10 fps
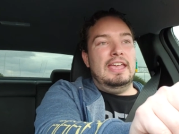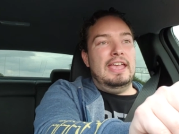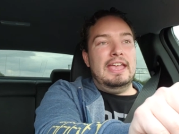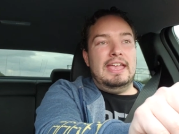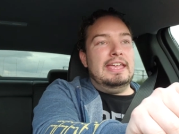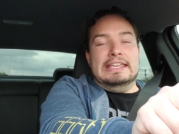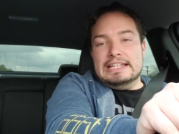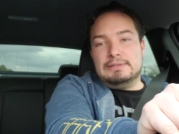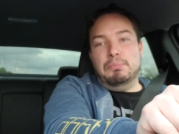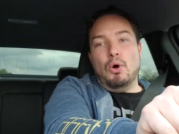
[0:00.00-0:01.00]
it
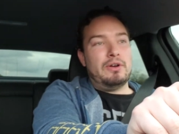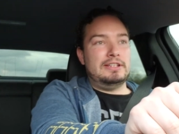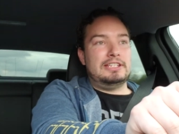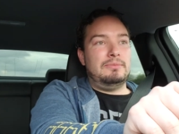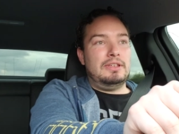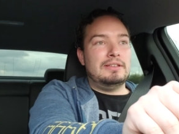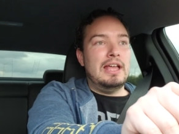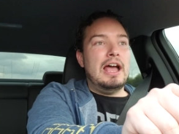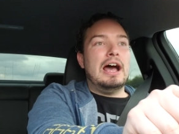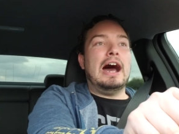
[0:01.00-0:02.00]
gets boring to me.
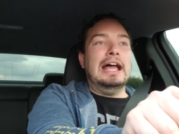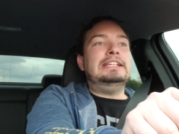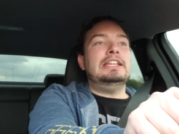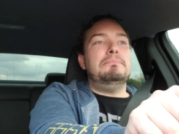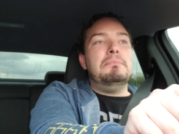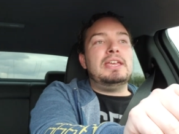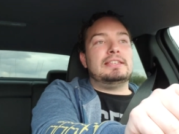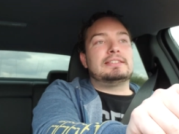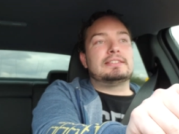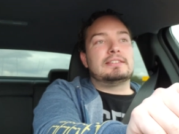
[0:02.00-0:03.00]
I can
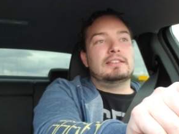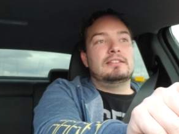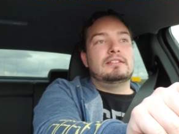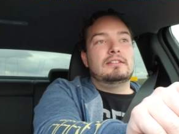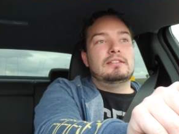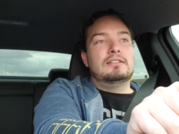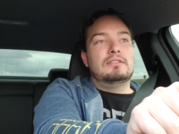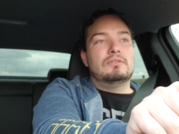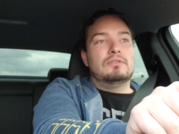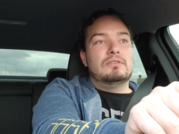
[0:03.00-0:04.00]
miss
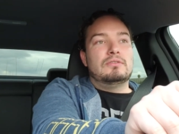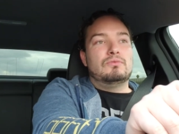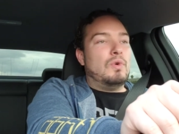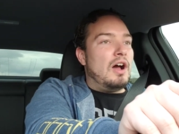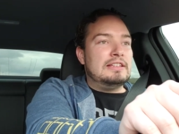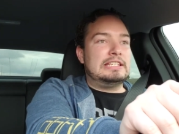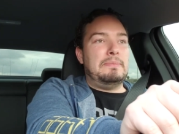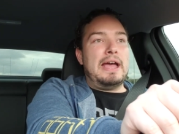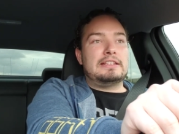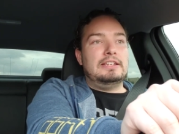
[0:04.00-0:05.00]
Raw and
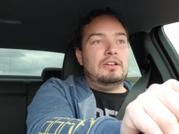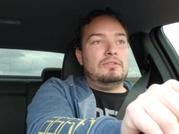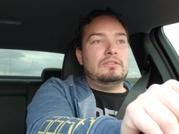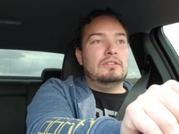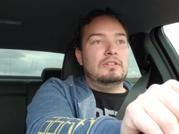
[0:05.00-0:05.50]
Smackdown,